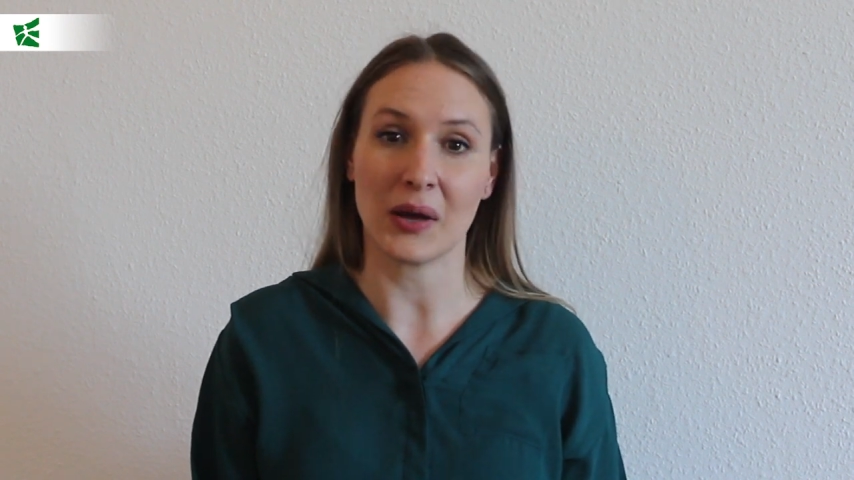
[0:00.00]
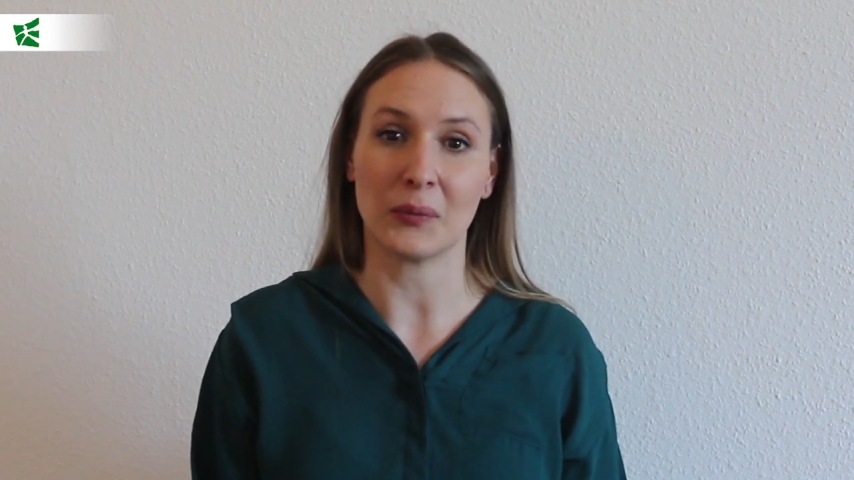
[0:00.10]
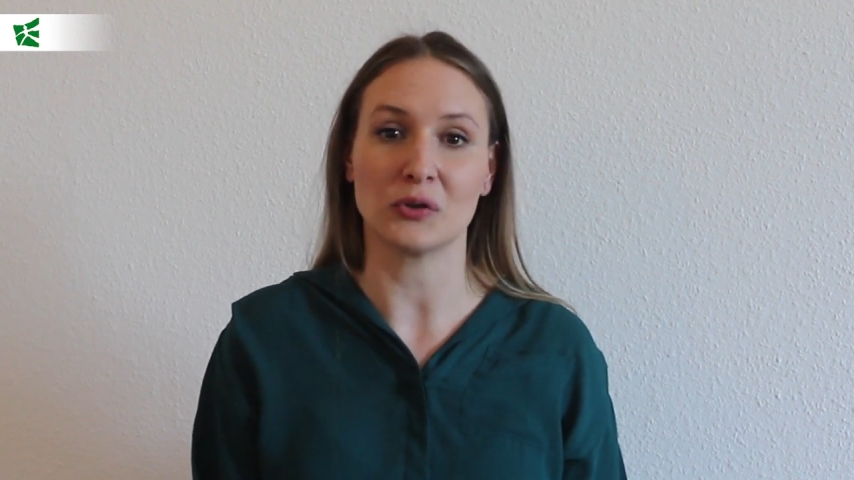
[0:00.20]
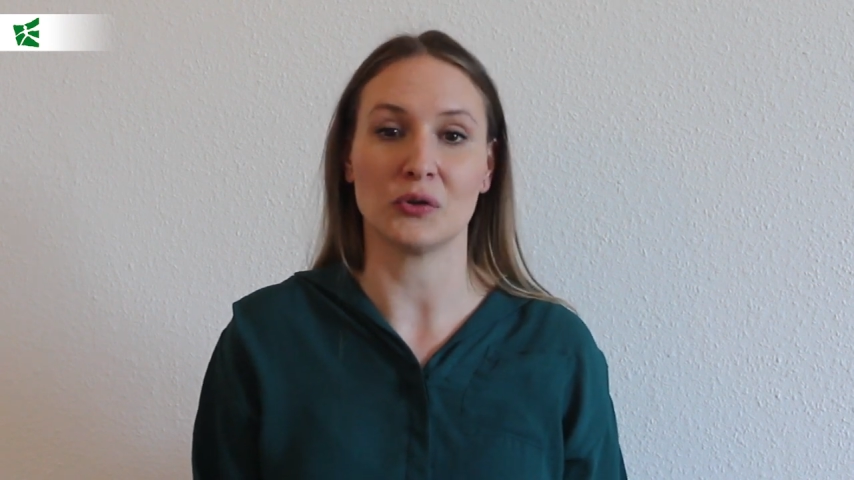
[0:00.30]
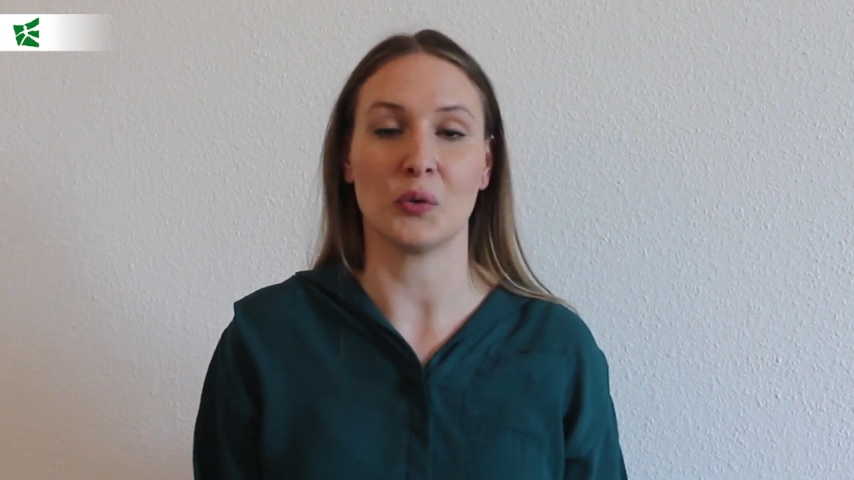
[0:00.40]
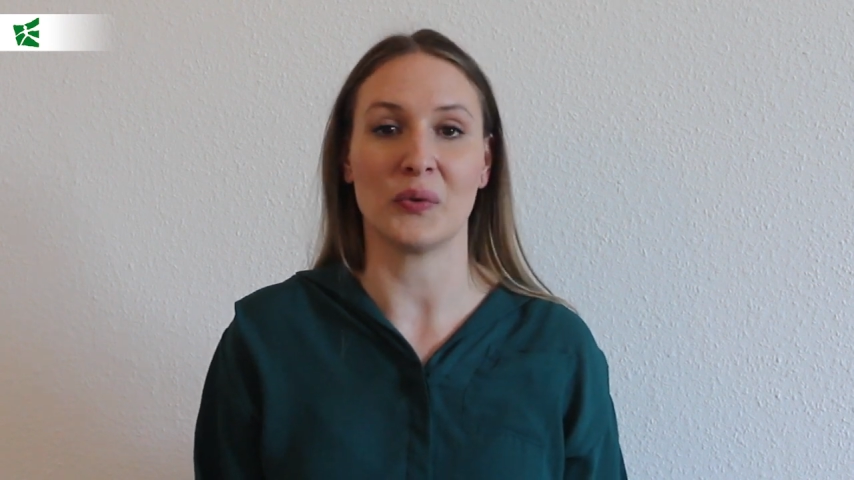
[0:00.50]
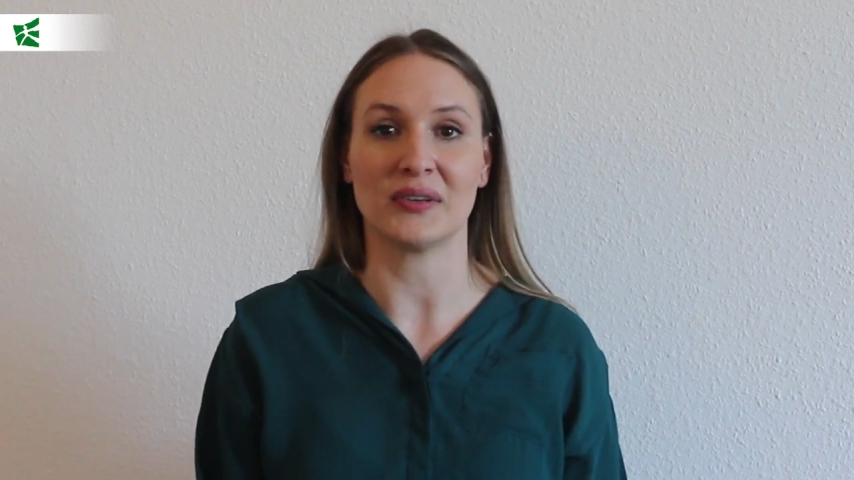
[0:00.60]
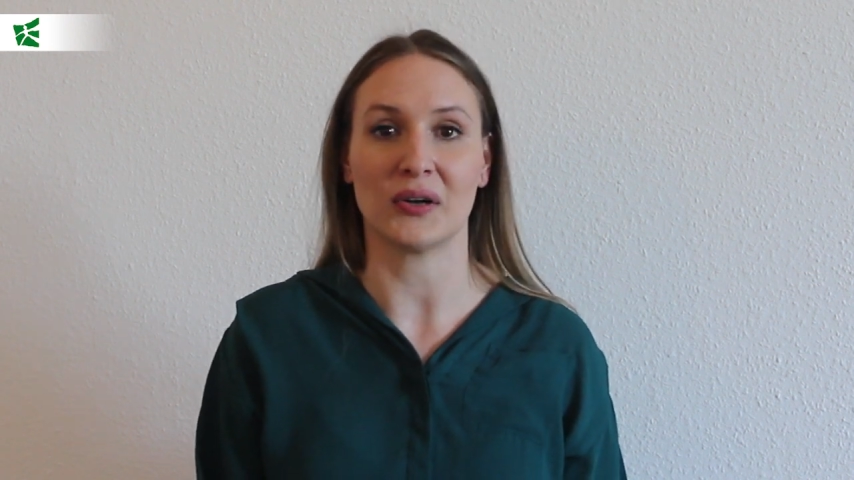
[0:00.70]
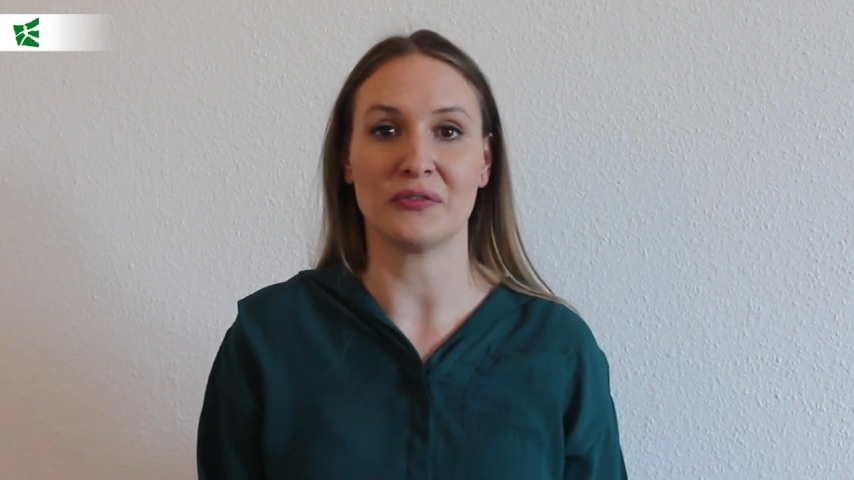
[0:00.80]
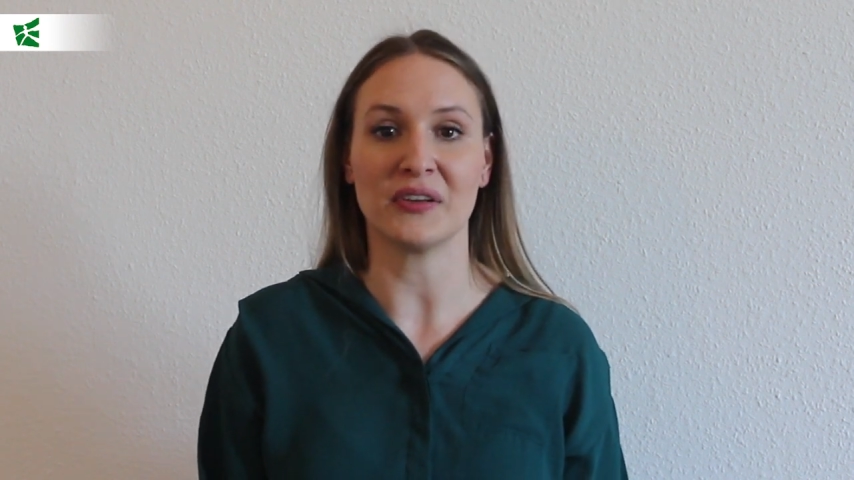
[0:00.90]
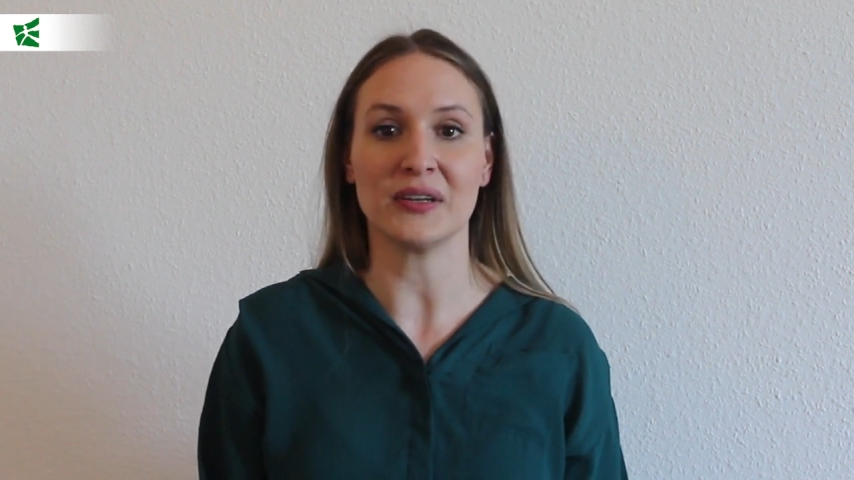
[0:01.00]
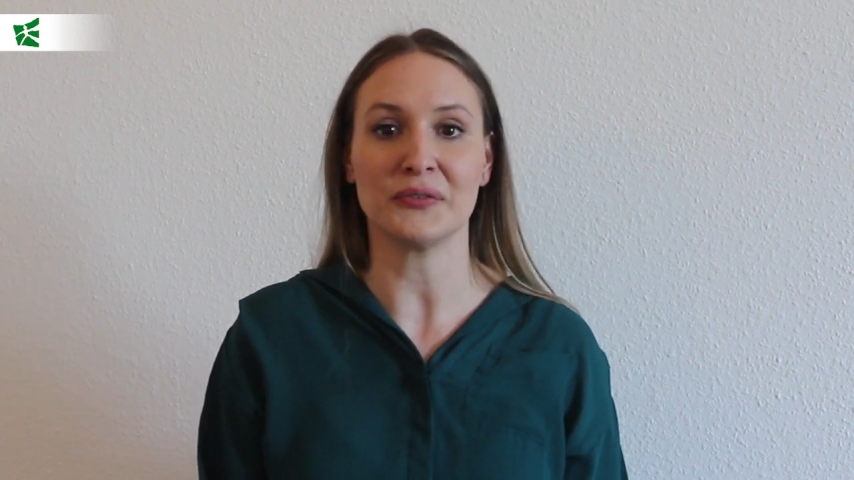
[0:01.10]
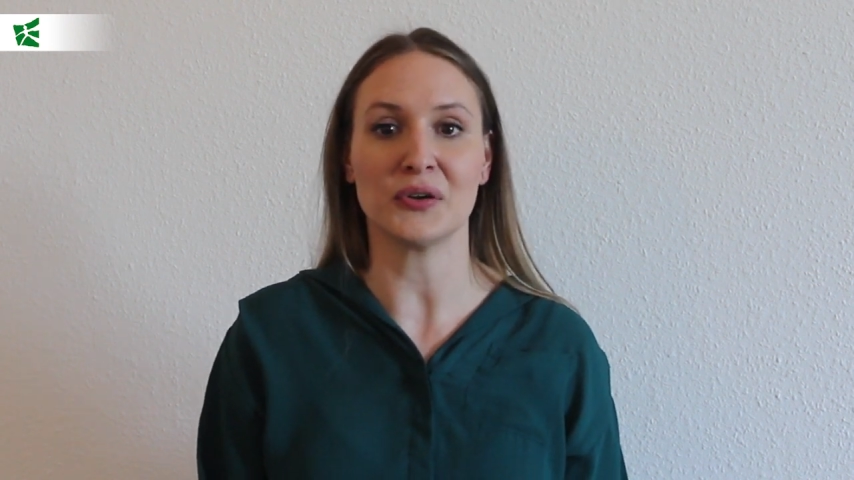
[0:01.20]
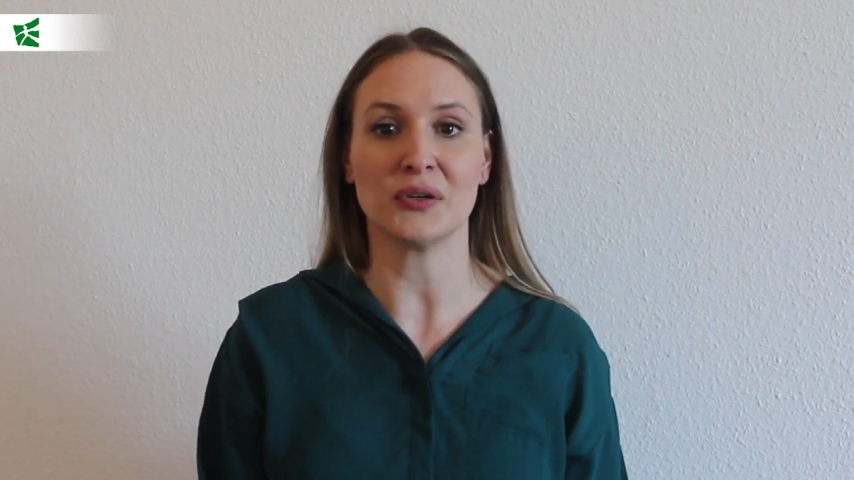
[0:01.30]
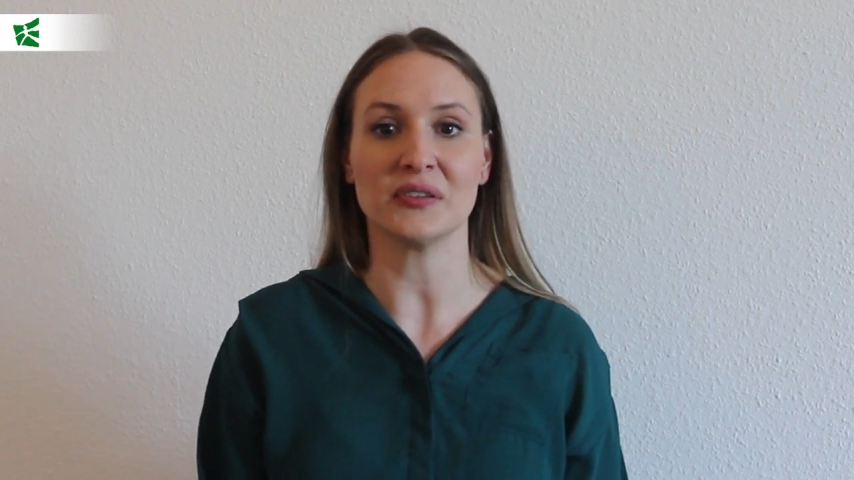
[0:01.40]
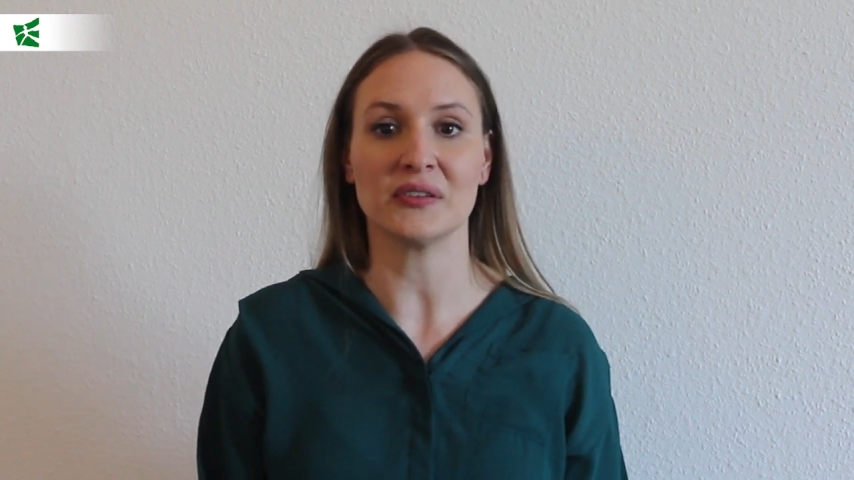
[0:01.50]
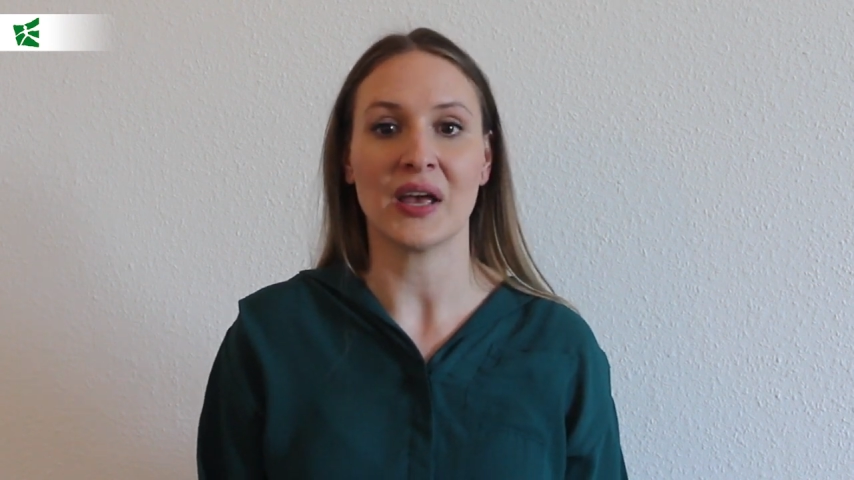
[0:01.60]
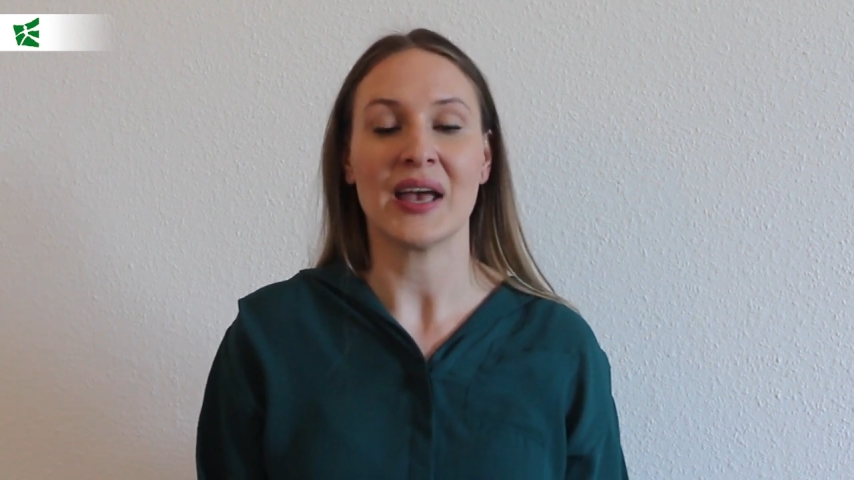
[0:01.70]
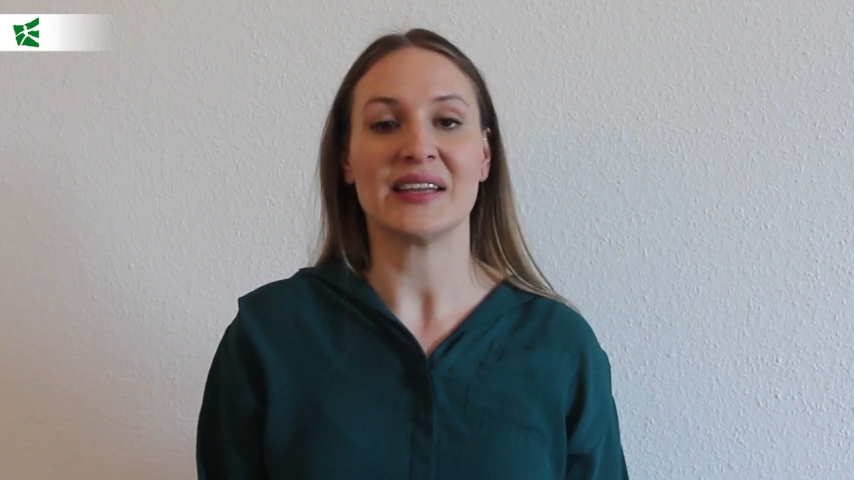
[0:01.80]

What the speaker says: able to do without fossil fuels,